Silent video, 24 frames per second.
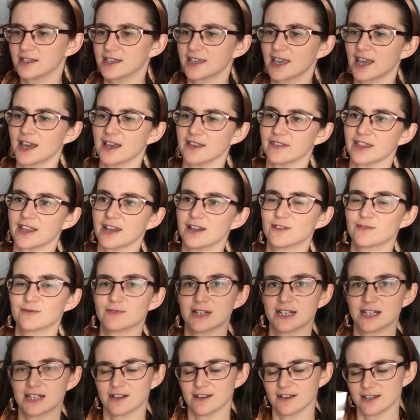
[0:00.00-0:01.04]
Yeah, they look
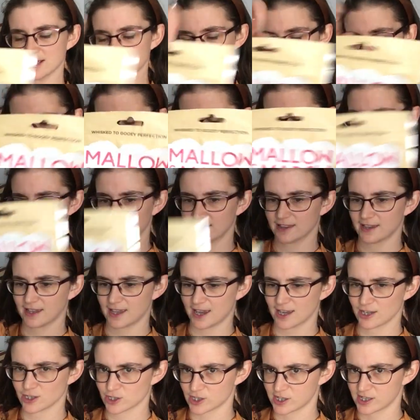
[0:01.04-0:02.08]
really nice. And
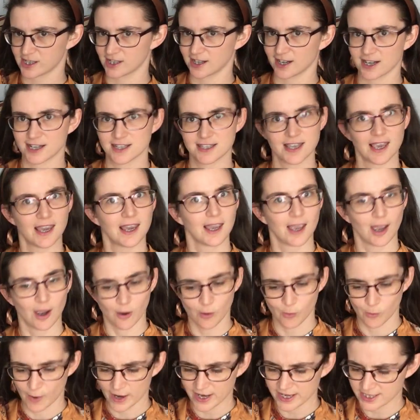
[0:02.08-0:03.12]
they actually, like I say,
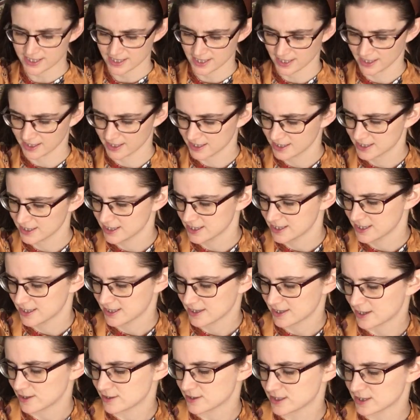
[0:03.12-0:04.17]
are weighty.
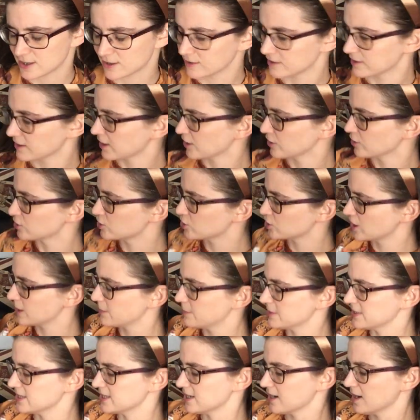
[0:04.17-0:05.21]
These don't look like your
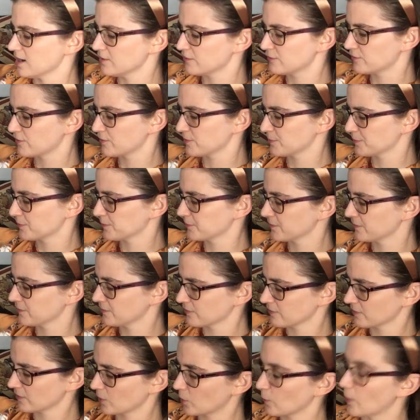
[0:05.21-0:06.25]
cheapy
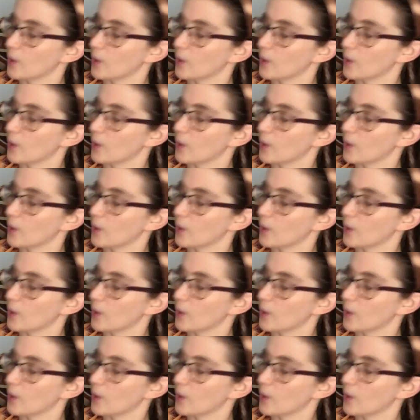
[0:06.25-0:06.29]
stuff.